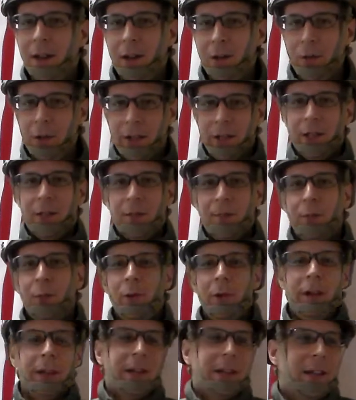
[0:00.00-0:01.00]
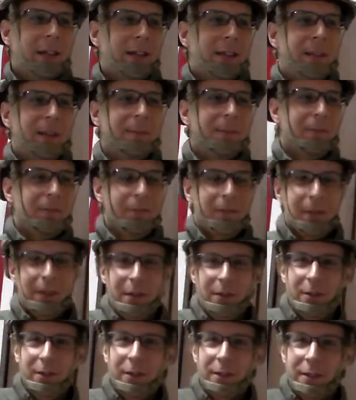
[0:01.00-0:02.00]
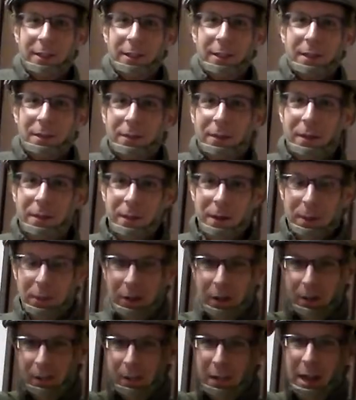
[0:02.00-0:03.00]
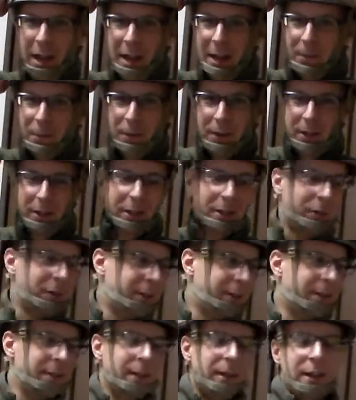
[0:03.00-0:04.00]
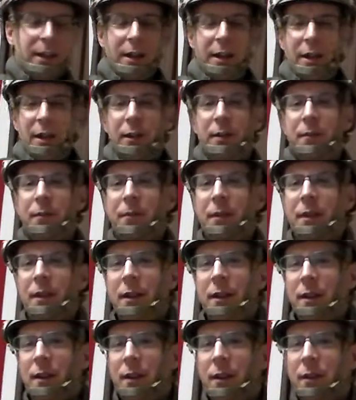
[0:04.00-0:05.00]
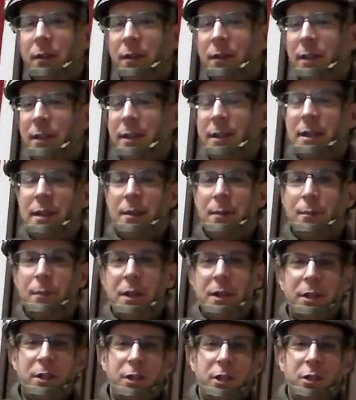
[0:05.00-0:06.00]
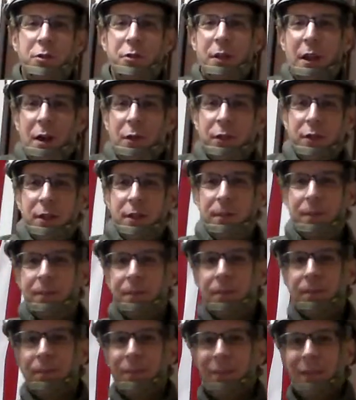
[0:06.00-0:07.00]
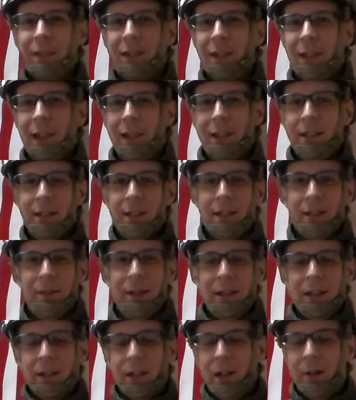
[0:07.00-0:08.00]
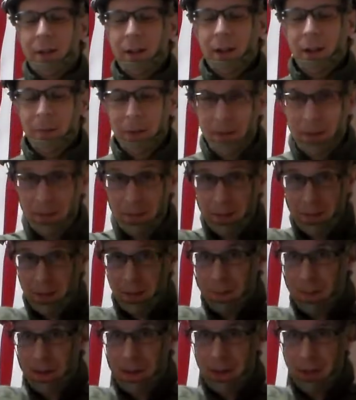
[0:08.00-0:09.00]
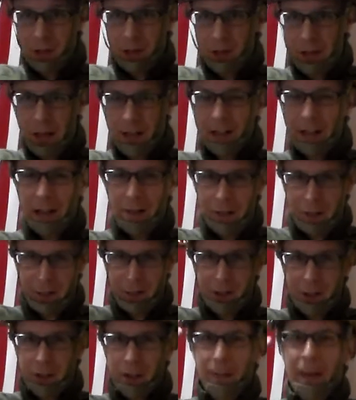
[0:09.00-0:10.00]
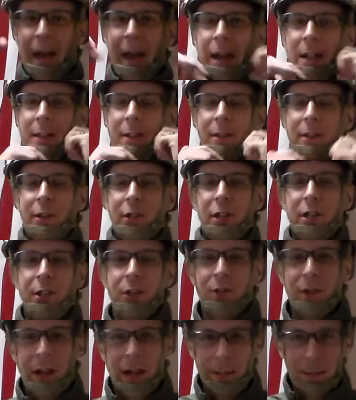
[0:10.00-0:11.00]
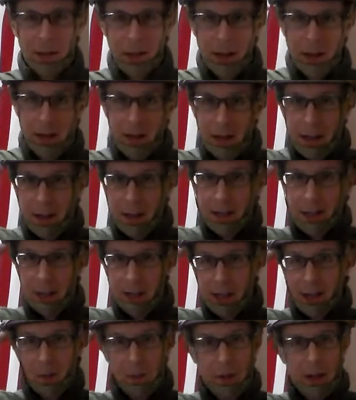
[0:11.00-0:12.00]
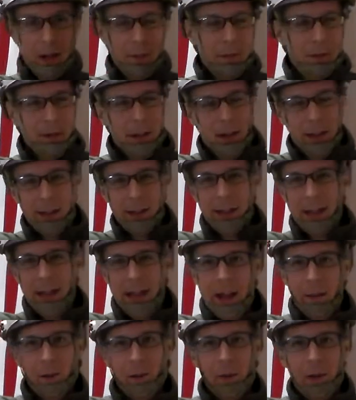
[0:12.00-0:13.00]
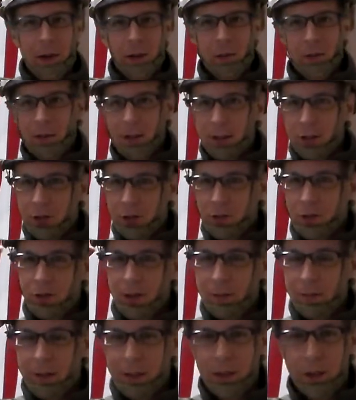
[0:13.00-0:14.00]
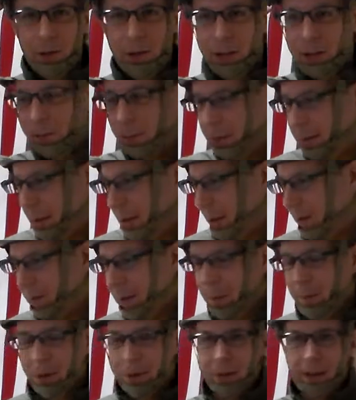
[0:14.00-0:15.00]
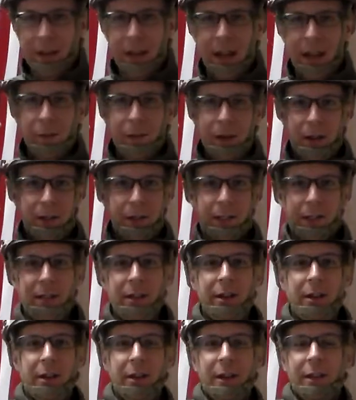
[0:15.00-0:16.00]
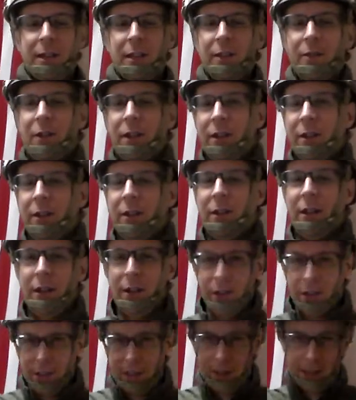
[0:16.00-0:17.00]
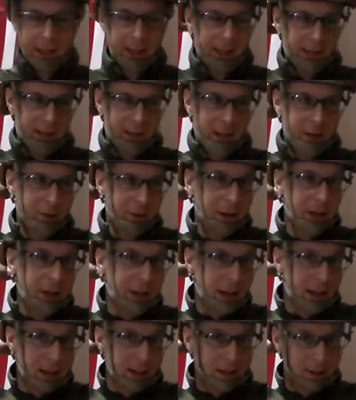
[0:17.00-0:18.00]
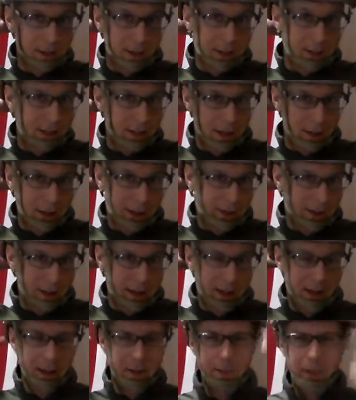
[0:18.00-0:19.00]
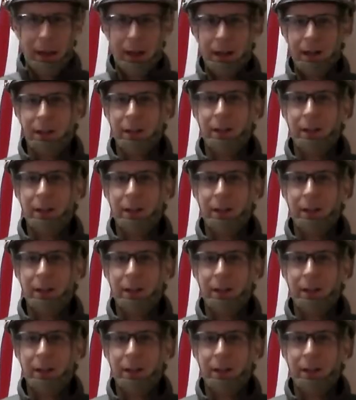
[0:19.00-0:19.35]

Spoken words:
Which is important, because with the older system, one of the big problems I had, particularly with the, the Mitch 2000 Ace Advanced Combat Helmet? One of the big issues I was having was just the pads and the chin strap. There's a lot of wobble, and the camera weight was extremely noticeable. Now, if I mount the camera onto here, as I've done earlier, just to test it out, cinch down on the band